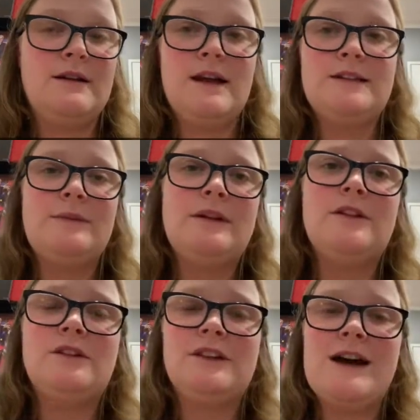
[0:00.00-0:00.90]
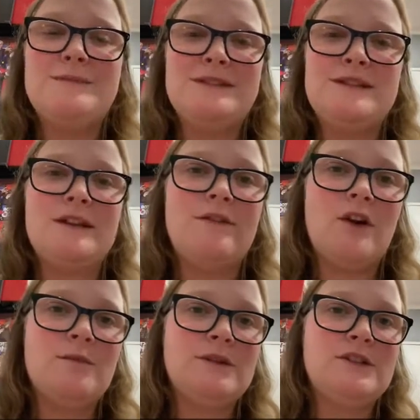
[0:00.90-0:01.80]
It's been a long time since I've
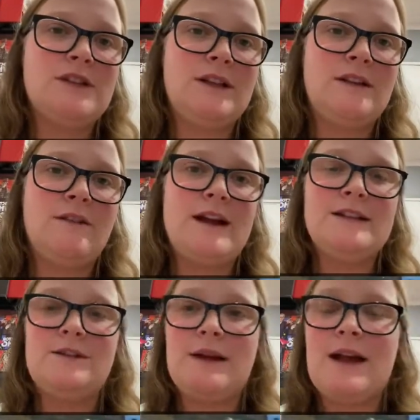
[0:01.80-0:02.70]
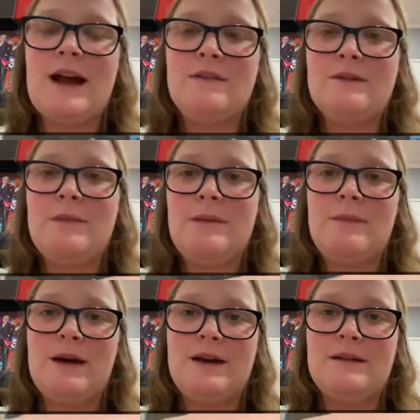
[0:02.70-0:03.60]
opened Chilling Reign, so I can't
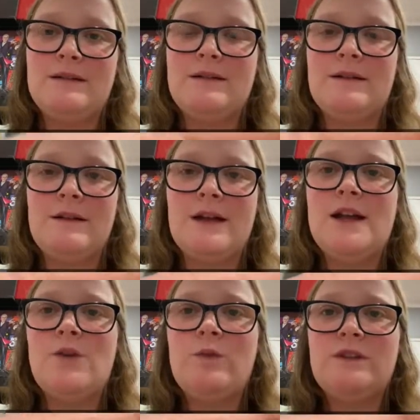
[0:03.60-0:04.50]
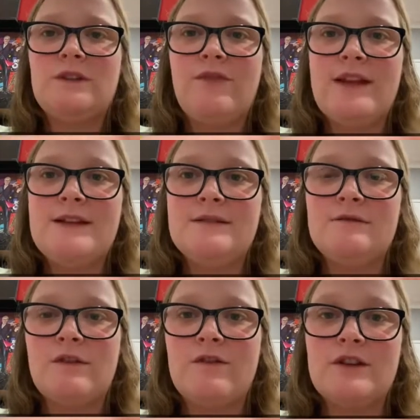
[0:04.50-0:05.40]
remember which of these
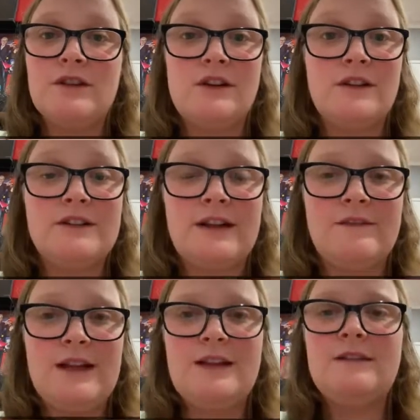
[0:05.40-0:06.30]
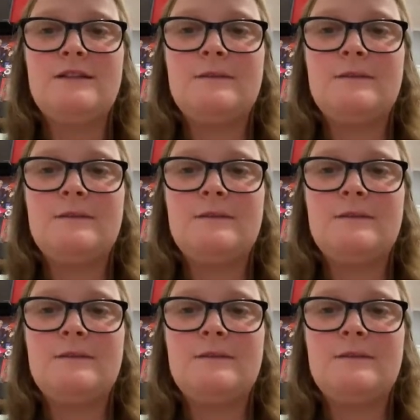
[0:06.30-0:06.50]
reverse hollows I've needed.